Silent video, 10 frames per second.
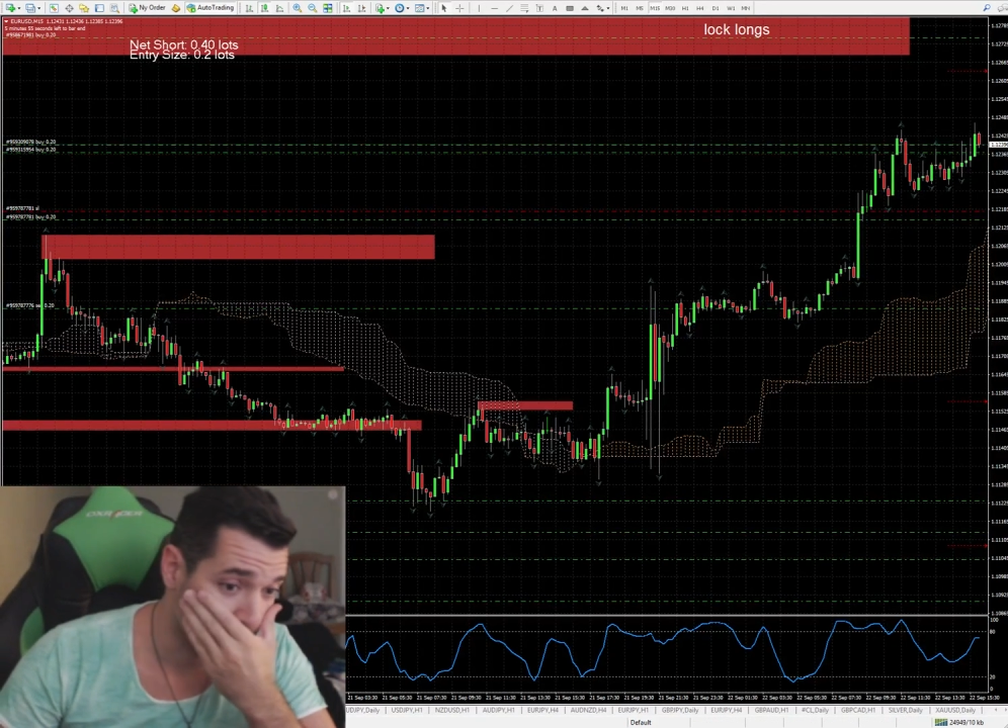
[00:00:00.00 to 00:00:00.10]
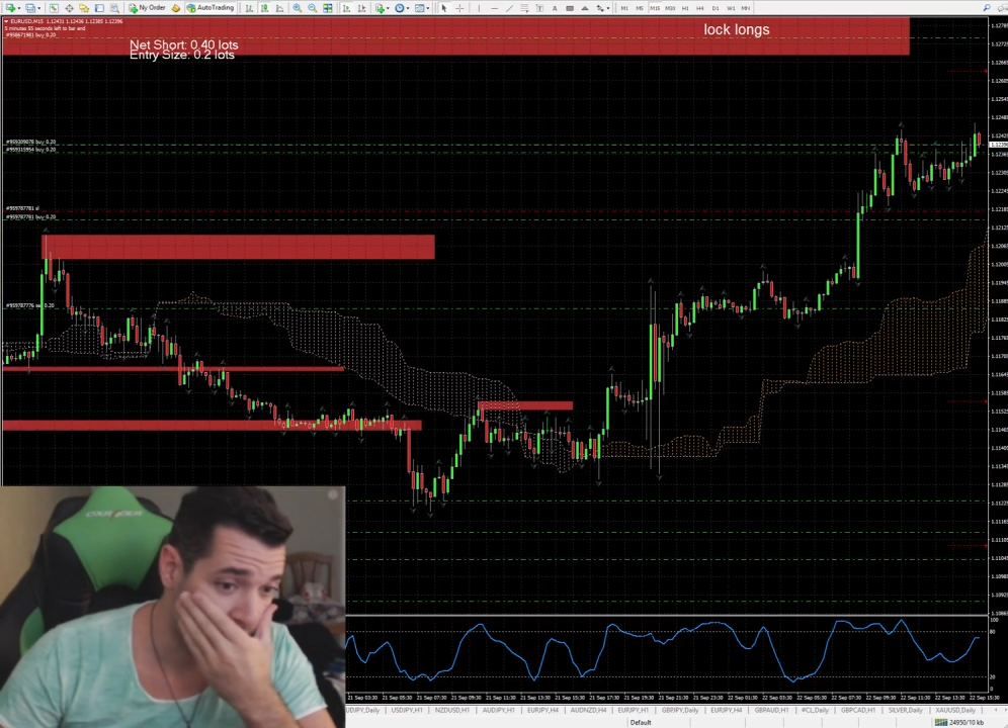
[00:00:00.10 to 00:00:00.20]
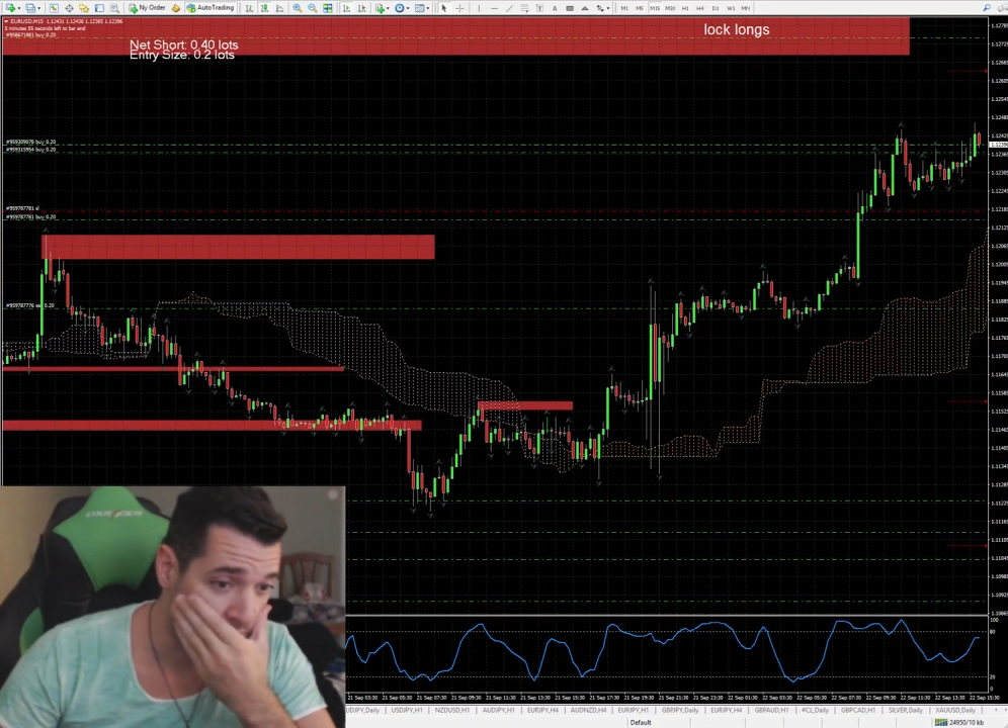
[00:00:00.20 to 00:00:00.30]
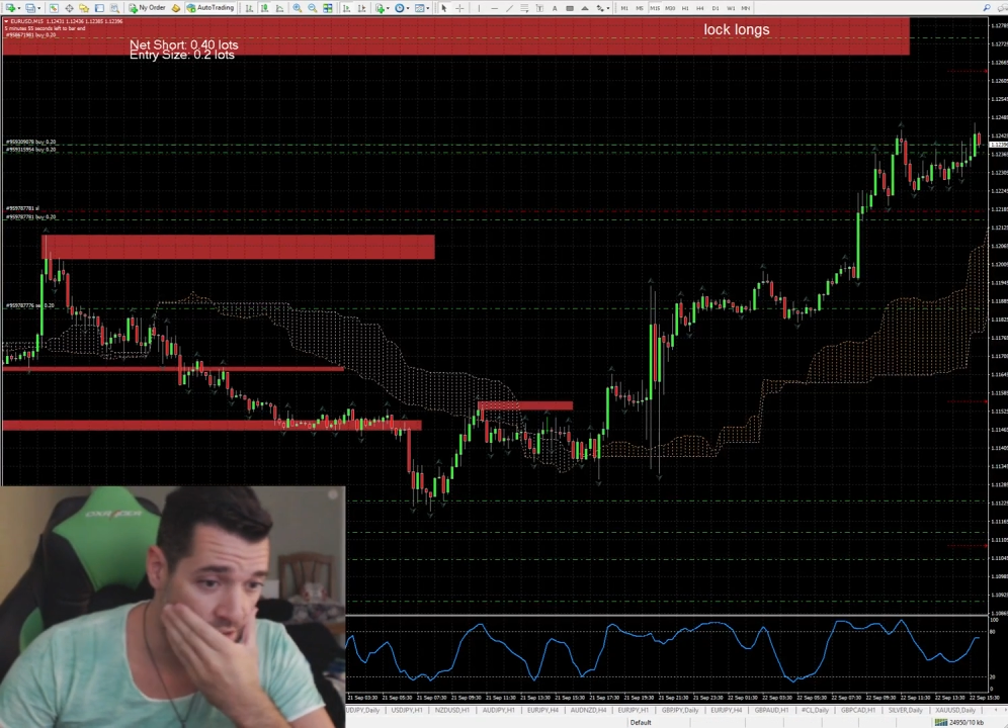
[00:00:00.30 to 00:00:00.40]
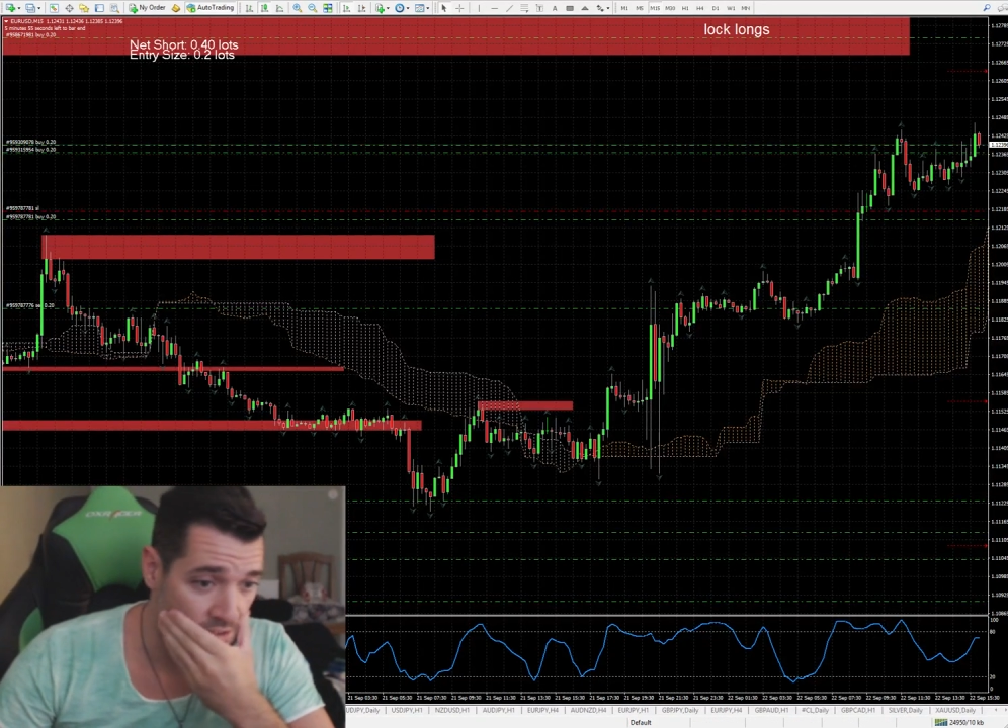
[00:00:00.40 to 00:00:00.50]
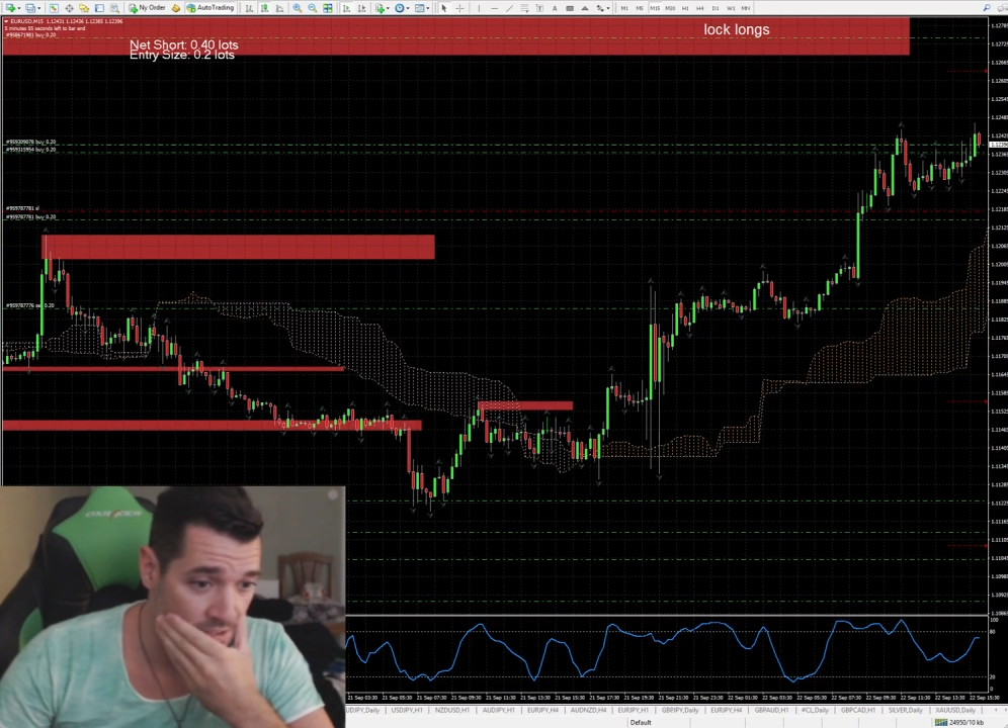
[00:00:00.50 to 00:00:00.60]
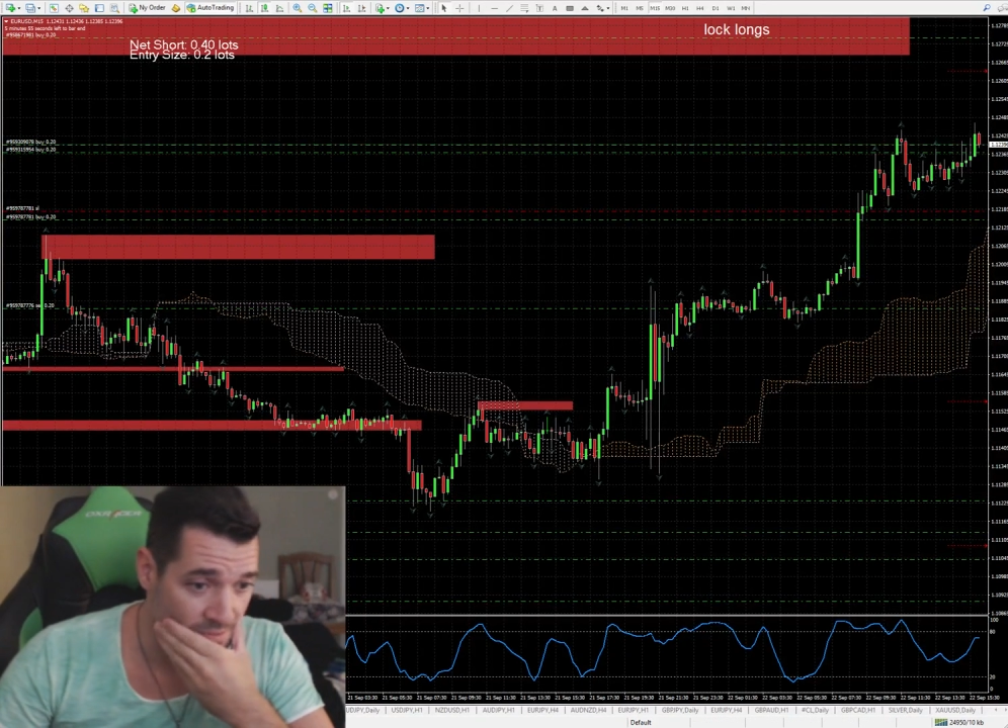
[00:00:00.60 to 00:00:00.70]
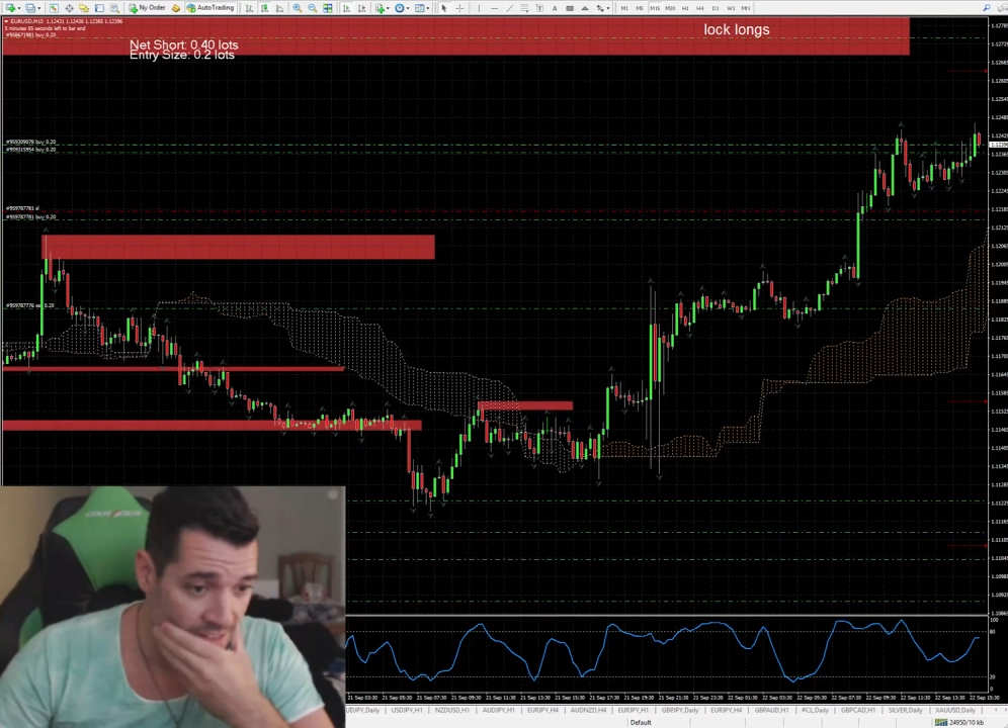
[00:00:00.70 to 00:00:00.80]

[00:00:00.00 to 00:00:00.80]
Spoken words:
thought